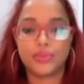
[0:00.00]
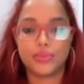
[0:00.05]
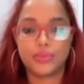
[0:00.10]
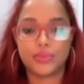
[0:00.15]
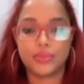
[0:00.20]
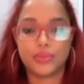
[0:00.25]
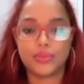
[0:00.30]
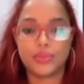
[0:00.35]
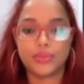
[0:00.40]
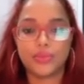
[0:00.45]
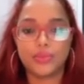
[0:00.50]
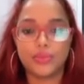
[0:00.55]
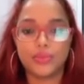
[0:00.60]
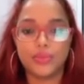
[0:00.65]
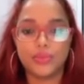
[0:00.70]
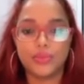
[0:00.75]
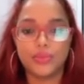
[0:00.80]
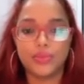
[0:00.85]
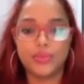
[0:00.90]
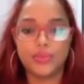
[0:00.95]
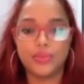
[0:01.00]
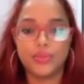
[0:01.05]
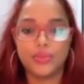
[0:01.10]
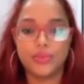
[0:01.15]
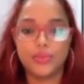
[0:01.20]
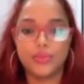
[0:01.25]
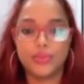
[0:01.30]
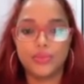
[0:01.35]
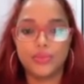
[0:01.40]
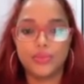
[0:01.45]

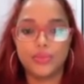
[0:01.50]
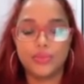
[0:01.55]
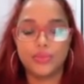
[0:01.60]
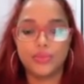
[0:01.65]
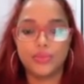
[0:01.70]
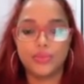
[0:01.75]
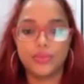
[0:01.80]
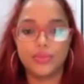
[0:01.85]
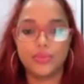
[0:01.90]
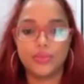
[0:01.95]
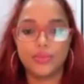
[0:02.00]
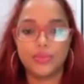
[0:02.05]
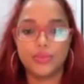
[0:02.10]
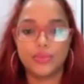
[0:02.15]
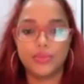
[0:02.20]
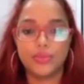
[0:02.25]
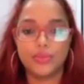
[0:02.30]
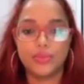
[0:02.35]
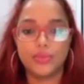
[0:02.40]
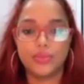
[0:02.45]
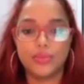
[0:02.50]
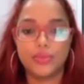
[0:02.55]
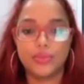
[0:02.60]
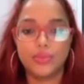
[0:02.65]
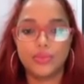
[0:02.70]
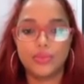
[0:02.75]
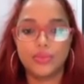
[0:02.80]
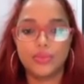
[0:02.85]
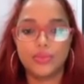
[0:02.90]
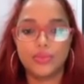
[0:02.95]

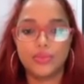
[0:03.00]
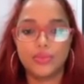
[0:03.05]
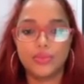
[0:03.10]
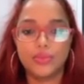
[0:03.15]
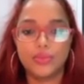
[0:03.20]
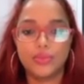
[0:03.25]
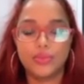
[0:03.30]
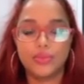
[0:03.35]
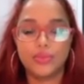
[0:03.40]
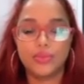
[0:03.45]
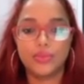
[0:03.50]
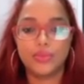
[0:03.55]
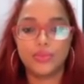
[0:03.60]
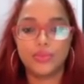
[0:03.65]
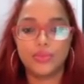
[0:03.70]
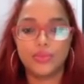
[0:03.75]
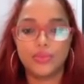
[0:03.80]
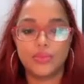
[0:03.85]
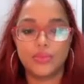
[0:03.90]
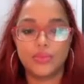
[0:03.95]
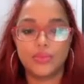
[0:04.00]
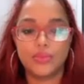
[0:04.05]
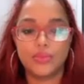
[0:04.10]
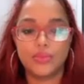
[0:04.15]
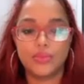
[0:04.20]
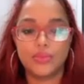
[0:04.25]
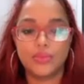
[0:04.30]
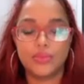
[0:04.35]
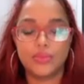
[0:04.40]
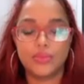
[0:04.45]

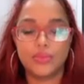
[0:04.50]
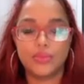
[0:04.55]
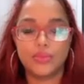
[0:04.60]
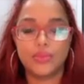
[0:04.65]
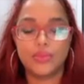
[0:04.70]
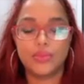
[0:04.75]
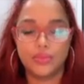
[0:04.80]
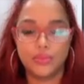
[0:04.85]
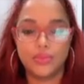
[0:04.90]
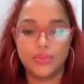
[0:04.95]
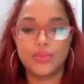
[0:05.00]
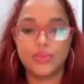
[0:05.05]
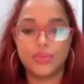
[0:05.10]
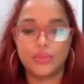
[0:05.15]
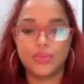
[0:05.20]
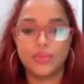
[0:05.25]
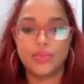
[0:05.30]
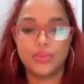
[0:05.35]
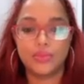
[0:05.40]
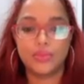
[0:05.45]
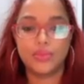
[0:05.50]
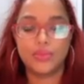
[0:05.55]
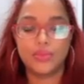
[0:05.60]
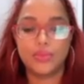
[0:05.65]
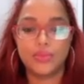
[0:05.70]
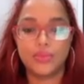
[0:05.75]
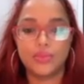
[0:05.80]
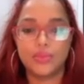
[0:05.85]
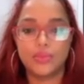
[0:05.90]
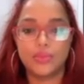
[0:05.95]

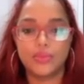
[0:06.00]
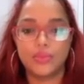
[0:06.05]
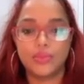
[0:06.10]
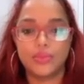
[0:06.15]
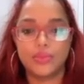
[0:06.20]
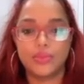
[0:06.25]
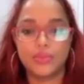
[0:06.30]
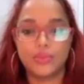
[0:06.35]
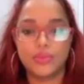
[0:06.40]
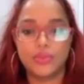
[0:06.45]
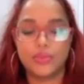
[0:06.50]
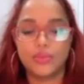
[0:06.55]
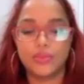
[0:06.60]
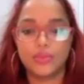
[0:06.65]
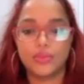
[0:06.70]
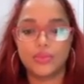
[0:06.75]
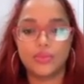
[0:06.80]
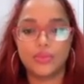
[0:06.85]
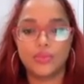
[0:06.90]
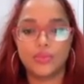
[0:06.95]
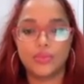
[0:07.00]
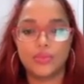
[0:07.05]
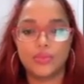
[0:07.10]
(not speaking)